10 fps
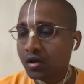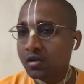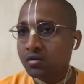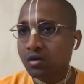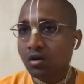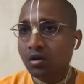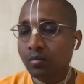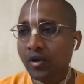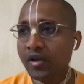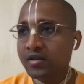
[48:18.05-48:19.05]
So
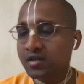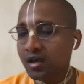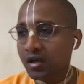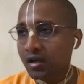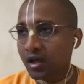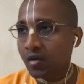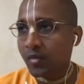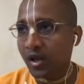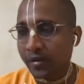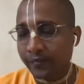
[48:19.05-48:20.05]
please give
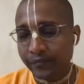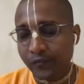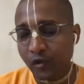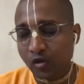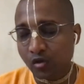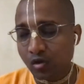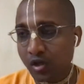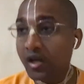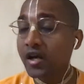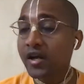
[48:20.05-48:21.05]
me. So he
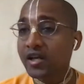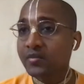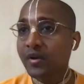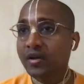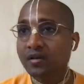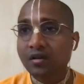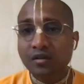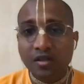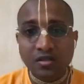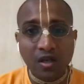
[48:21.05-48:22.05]
didn't expect
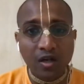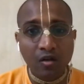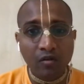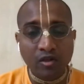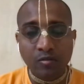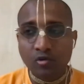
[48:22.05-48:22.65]
this kind of response.